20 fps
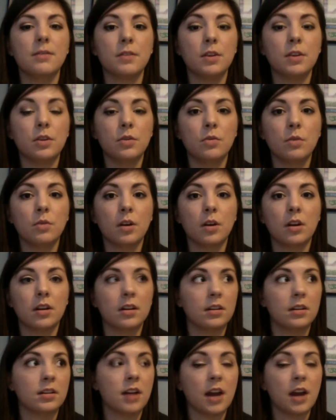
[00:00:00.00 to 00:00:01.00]
you
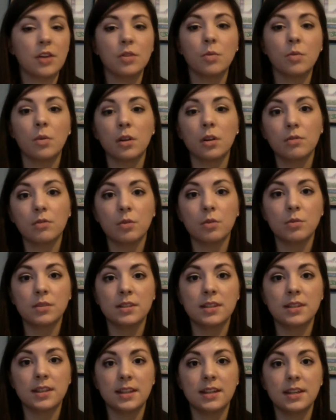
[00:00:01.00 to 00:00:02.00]
are neither one of
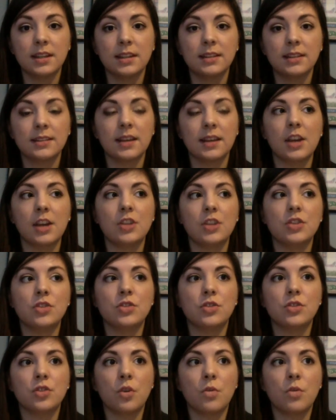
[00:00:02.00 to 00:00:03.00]
those things, I
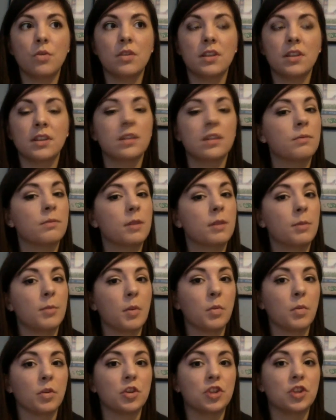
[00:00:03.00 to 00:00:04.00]
don't think the
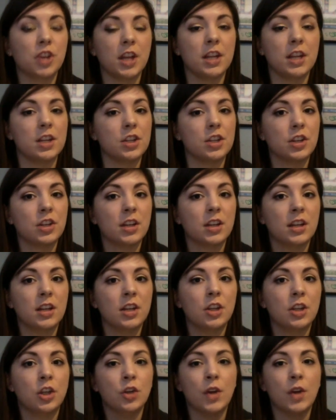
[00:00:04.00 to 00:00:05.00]
Fitbit will change
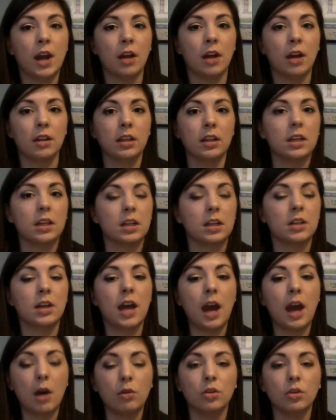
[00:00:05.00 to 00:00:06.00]
your outlook
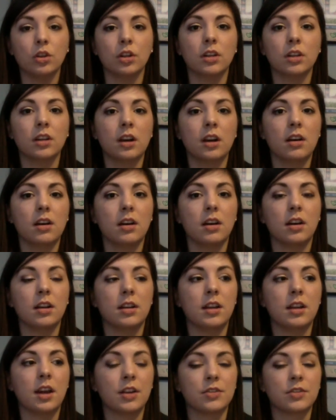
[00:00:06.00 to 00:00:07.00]

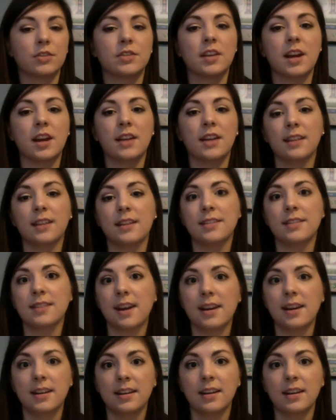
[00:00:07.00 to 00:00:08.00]
on exercise and
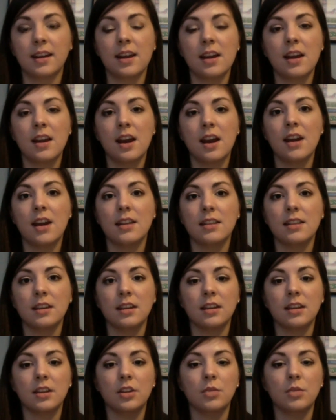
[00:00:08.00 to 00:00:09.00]
dieting. I
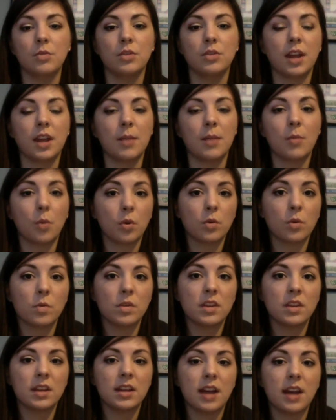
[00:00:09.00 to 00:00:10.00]
think you would get bored
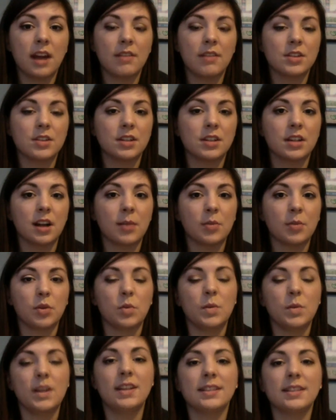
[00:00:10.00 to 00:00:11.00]
with it after a couple
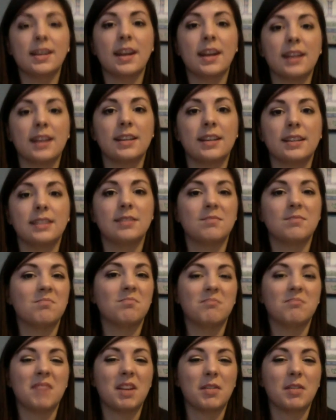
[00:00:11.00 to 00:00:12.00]
of weeks and
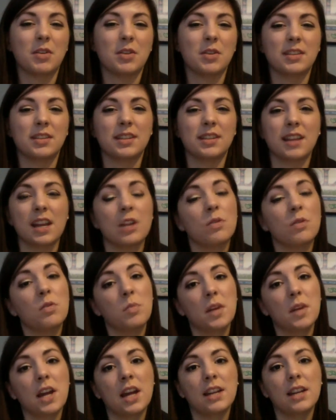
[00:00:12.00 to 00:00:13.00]
never use it again. It would
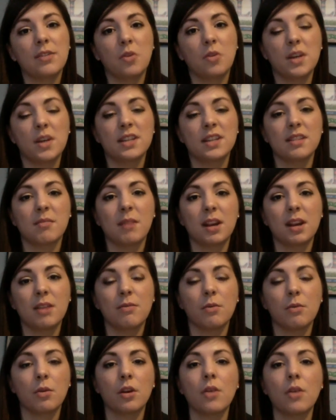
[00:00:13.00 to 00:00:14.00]
be kind of a waste of money
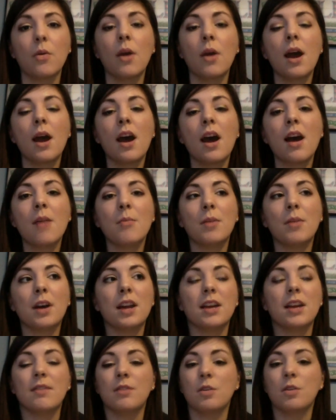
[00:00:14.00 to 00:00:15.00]
for you.
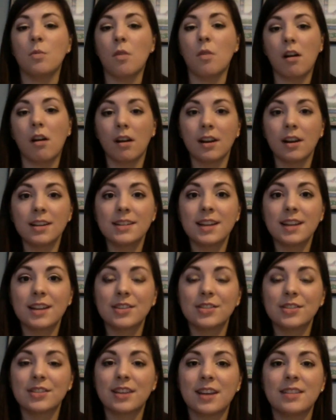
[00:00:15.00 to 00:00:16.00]
But if you are into
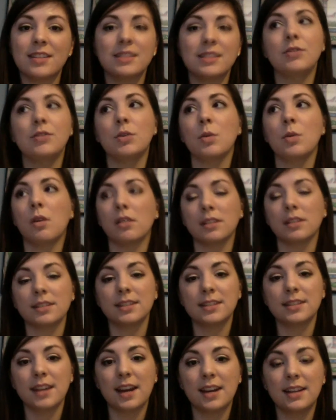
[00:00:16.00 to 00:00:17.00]
exercising, if you are
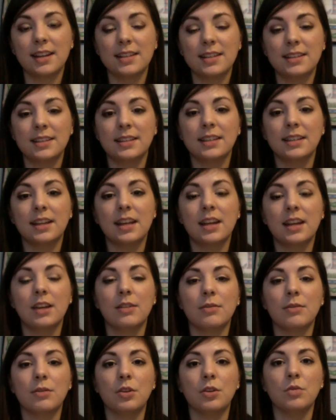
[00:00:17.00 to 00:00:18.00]
into dieting,
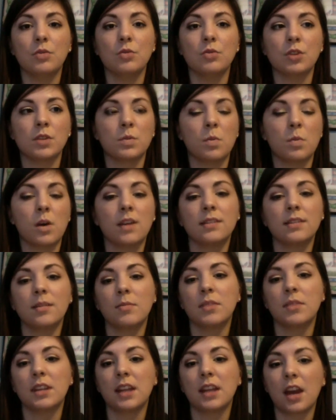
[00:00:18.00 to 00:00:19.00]
if you just want
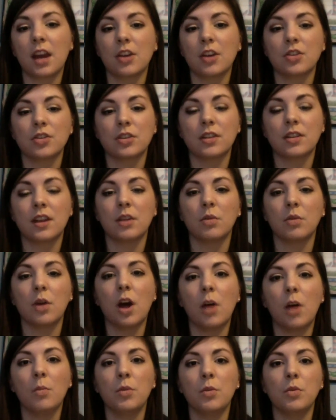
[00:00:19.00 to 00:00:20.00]
something extra that will
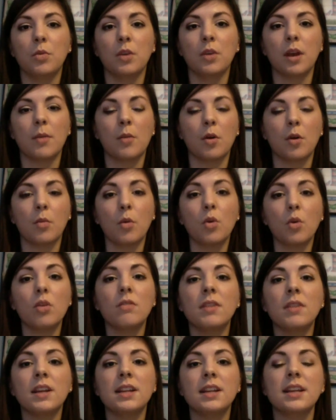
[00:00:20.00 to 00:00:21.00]
help you get more
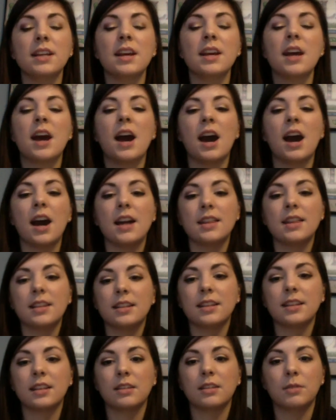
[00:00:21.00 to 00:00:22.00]
motivated, I
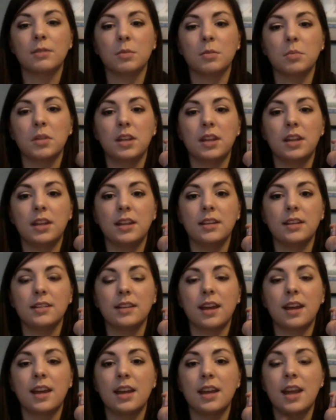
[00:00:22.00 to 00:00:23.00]
think that the Fitbit
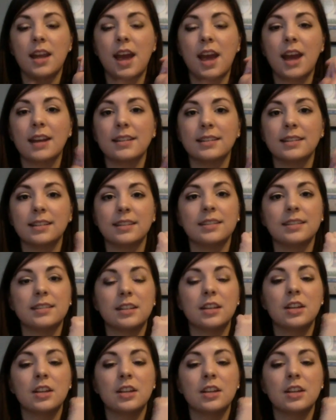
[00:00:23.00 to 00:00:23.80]
is an excellent